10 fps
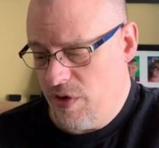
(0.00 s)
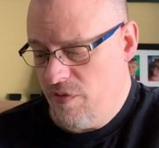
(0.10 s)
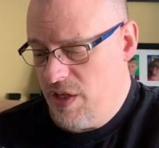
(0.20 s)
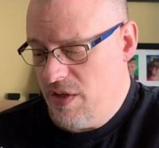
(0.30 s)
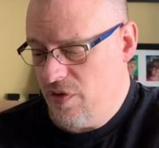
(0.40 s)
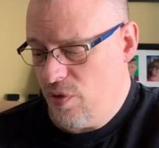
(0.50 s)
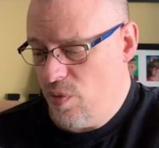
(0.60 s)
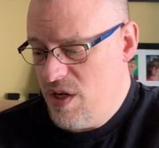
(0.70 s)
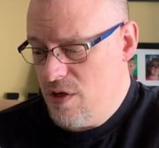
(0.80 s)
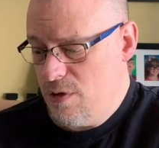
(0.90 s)
of these
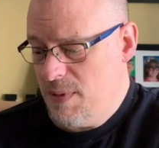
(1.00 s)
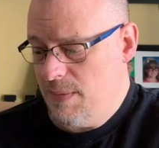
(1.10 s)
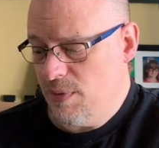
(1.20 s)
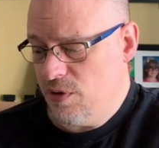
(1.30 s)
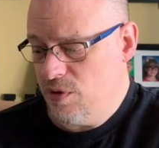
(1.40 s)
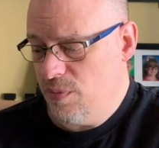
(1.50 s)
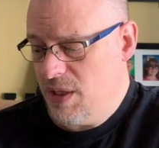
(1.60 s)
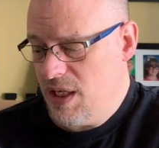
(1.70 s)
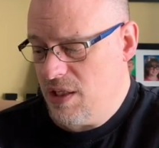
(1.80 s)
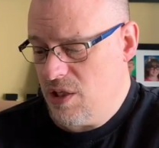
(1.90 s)
queer people whom
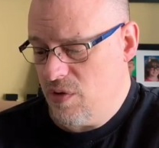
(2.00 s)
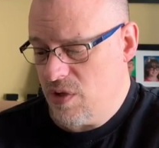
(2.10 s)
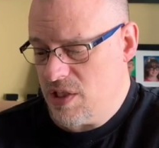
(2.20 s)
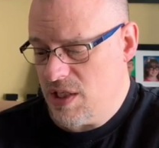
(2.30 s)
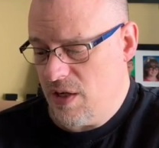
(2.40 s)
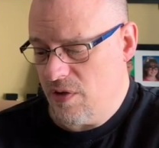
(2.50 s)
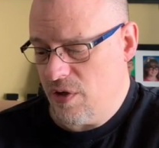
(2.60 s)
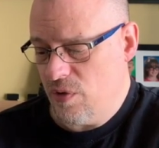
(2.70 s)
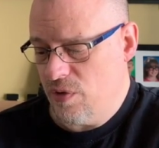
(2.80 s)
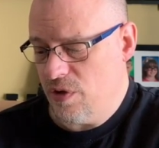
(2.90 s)
he had noticed out of the
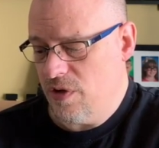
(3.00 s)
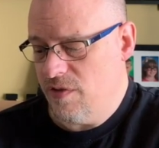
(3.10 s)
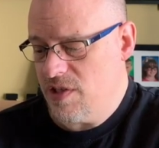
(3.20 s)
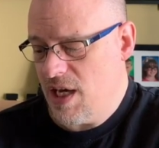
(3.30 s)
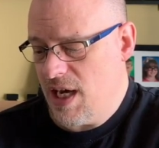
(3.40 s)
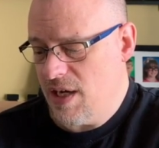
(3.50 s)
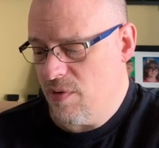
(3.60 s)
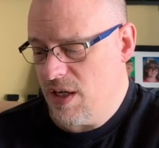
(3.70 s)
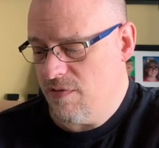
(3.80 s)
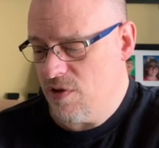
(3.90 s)
corner of his eye
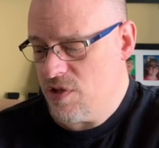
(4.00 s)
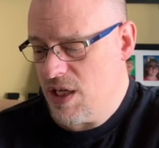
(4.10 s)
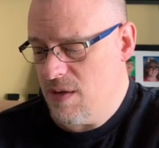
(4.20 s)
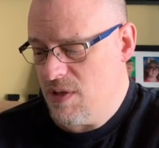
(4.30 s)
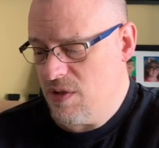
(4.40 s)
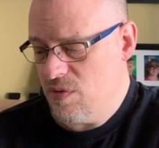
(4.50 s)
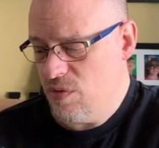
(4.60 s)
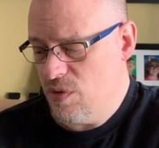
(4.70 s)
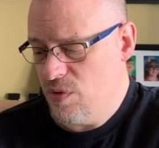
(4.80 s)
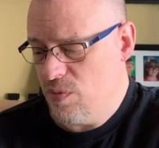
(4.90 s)
when he first came into the
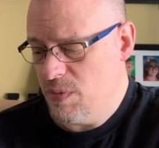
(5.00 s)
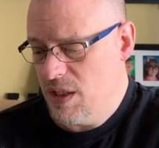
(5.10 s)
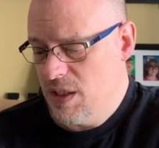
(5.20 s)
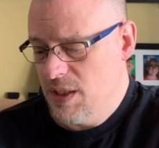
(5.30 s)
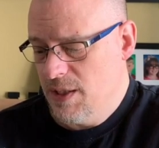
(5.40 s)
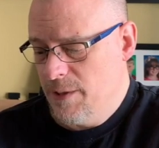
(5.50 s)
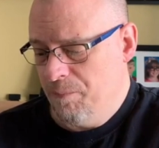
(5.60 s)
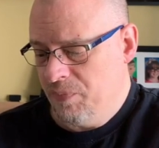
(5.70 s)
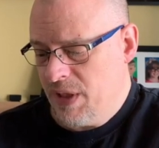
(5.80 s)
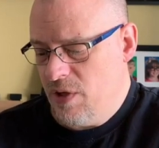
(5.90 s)
room.
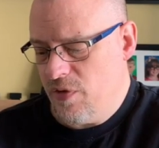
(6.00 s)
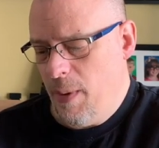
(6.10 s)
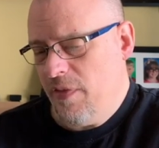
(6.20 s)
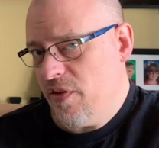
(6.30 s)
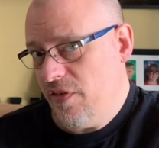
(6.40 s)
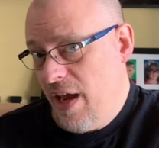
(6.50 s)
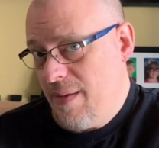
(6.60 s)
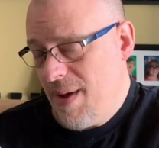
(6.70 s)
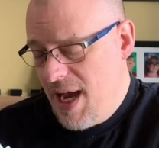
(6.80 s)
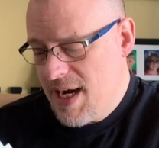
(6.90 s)
He was about the
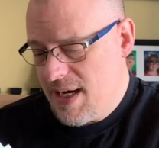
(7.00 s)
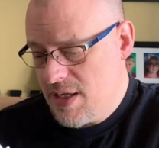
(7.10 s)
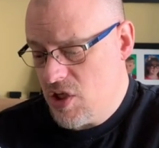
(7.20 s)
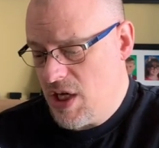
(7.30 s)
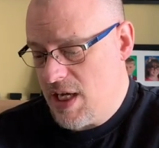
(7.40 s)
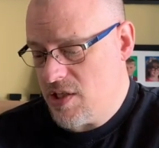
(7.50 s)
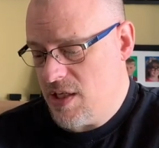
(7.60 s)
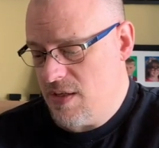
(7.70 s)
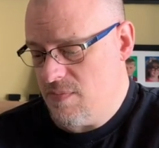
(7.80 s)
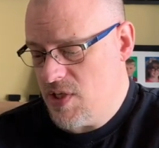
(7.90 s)
same height as Shasta
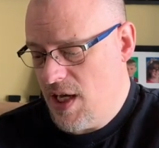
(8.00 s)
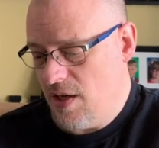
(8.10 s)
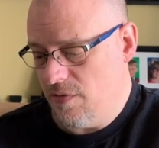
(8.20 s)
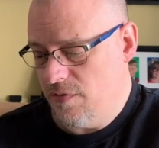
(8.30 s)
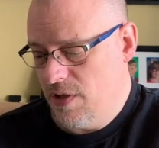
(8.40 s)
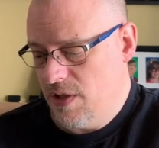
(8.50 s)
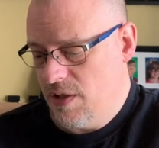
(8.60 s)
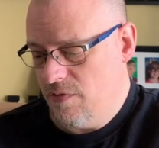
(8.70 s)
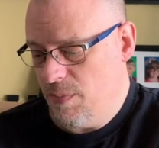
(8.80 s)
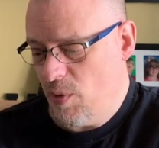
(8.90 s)
himself.
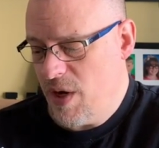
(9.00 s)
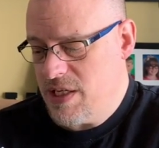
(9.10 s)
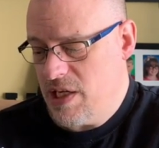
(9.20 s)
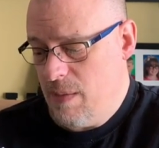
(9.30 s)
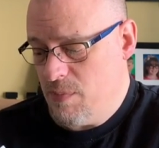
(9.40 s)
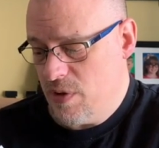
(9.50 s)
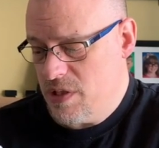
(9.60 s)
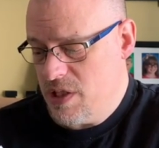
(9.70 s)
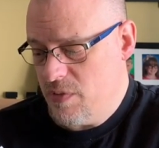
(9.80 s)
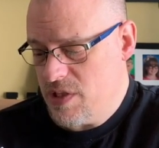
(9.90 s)
From the waist
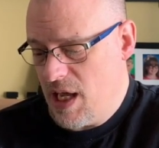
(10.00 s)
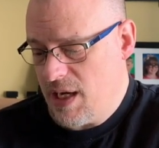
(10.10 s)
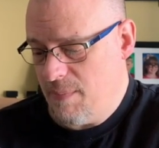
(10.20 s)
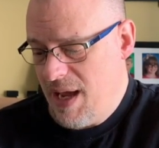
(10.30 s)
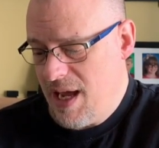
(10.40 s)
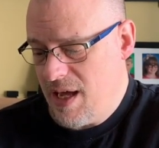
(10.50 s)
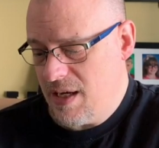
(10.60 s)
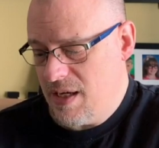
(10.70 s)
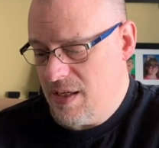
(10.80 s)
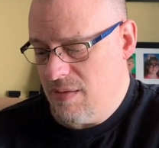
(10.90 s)
upwards, he was like a
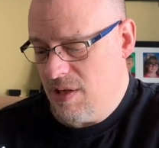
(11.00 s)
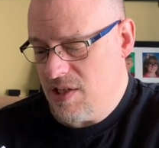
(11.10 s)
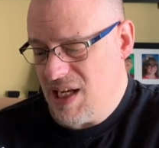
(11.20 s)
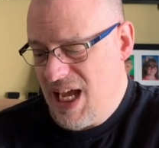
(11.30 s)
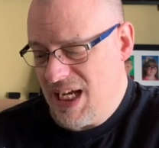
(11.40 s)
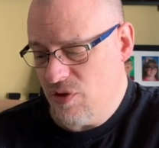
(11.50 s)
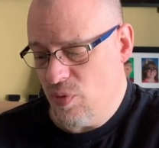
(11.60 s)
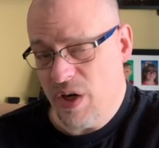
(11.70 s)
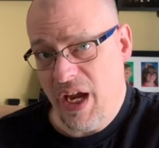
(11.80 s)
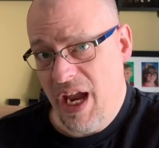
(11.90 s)
man, but his legs
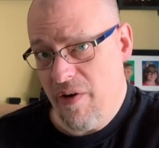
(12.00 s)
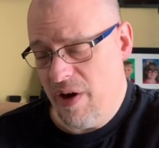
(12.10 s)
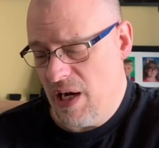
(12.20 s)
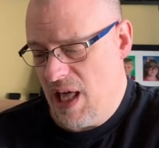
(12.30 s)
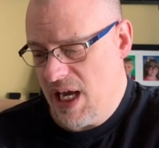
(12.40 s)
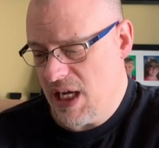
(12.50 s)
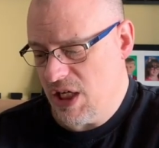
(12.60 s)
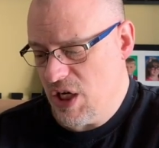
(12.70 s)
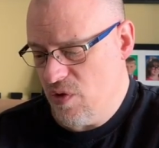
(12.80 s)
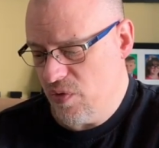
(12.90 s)
were hairy like a
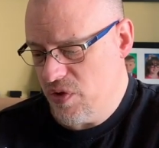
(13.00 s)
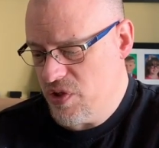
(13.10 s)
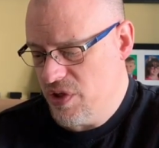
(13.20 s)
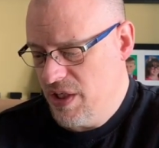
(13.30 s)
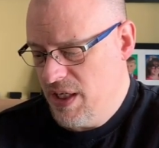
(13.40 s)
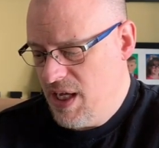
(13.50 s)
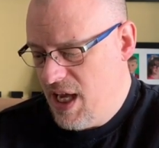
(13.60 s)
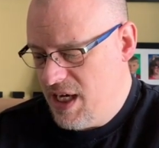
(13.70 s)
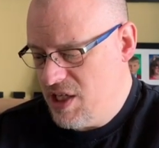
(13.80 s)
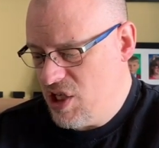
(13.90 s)
goat's,
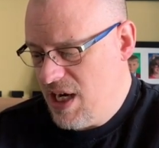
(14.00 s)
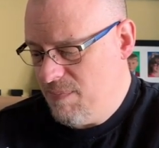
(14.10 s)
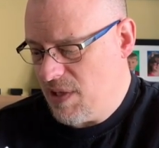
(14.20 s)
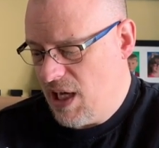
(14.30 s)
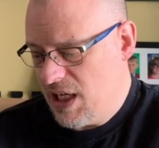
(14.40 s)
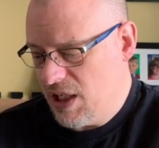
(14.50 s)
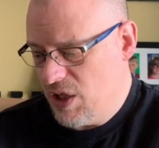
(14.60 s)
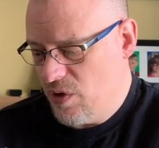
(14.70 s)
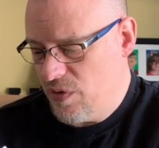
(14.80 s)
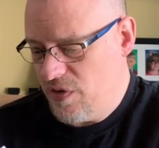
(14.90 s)
and shaped like a
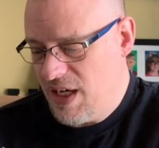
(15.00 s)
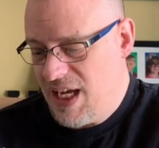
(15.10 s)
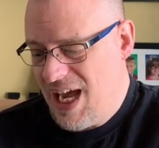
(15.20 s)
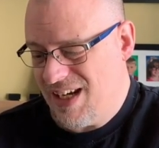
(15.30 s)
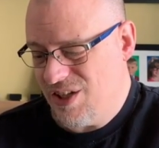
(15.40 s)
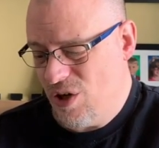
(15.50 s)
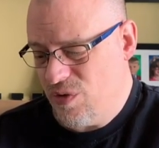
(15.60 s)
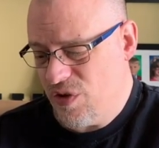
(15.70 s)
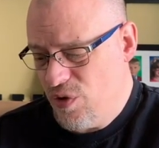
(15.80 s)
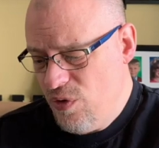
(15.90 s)
goat's, and he had
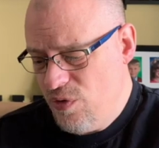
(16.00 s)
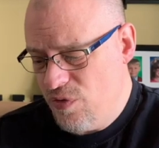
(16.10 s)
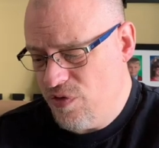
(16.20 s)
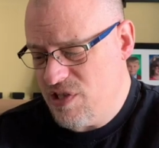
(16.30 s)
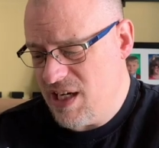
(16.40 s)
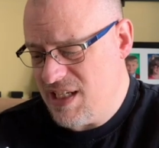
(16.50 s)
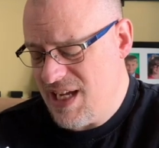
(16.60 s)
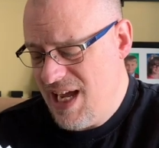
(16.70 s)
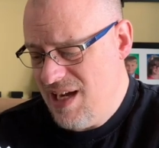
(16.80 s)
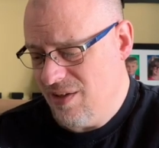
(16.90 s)
goat's hooves and a
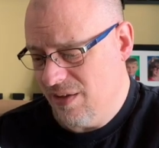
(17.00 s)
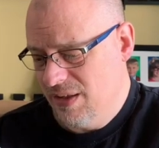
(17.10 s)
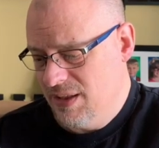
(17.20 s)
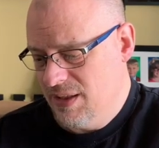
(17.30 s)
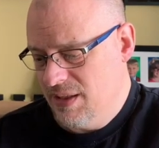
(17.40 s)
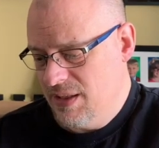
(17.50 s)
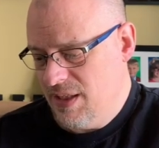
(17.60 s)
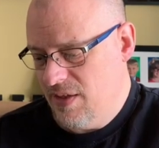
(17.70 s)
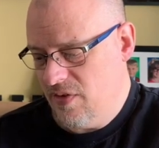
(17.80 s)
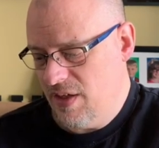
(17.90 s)
tail.
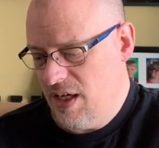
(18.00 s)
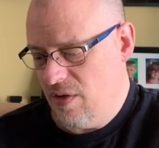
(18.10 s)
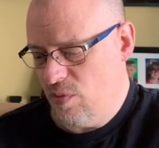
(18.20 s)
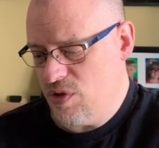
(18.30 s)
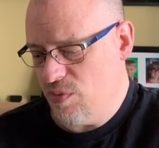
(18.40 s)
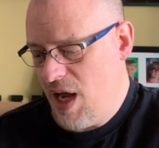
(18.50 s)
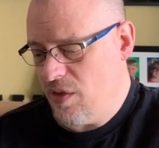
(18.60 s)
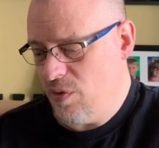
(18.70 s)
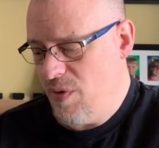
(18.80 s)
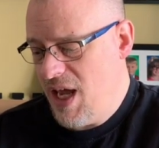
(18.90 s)
His skin was
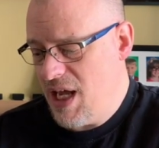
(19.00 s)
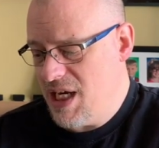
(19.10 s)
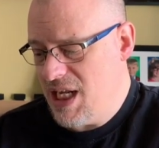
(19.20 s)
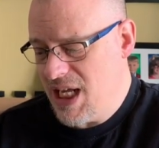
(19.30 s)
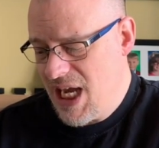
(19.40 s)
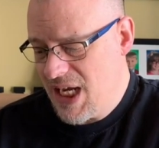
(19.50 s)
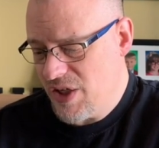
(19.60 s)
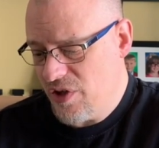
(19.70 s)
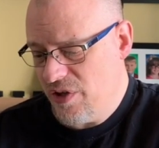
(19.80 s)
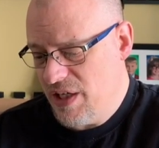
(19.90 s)
rather red, and he had
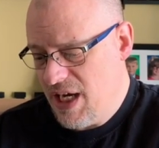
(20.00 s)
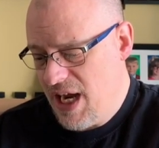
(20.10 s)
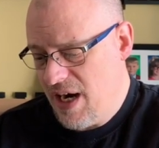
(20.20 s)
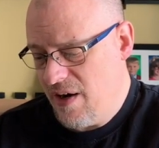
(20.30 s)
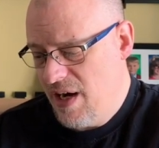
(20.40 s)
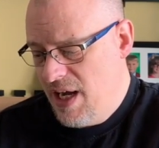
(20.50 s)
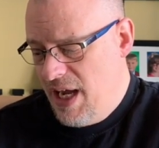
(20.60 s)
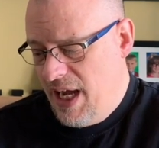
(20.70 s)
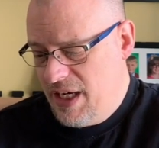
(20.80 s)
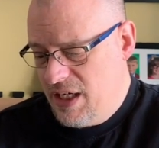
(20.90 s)
curly hair,
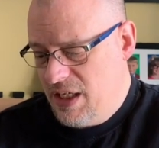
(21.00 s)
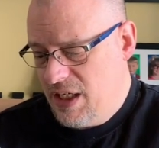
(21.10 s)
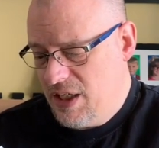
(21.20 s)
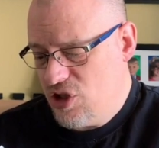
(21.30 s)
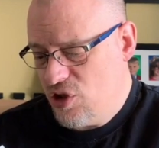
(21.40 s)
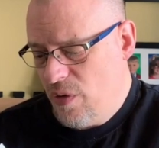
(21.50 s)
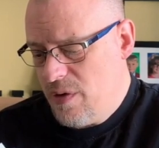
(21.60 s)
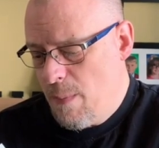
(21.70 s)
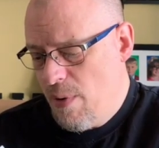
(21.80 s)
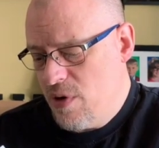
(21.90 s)
and a
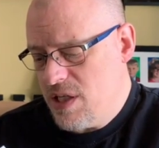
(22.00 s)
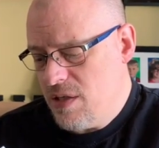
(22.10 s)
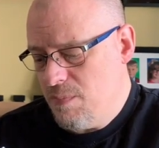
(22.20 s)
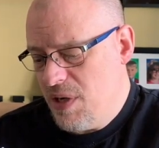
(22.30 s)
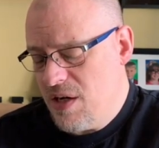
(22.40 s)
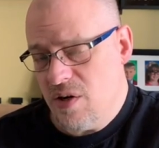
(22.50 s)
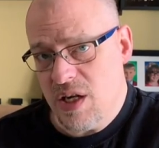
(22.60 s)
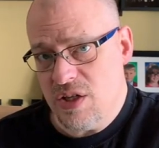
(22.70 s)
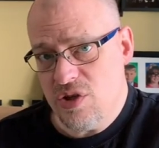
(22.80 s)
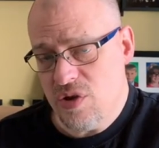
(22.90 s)
short pointed beard
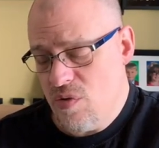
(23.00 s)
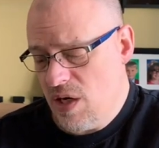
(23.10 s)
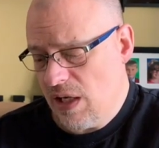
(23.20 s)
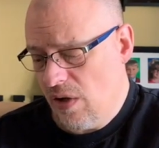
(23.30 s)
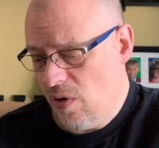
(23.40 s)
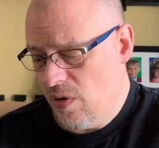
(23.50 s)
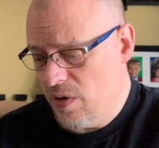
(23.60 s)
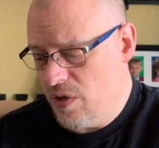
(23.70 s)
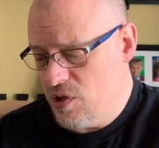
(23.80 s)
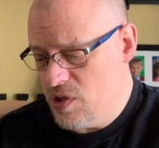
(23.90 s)
and two little
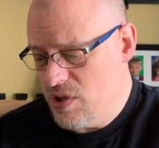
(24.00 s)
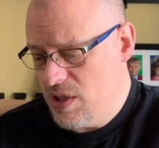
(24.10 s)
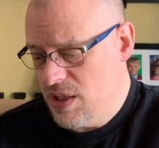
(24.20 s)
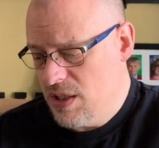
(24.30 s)
horns.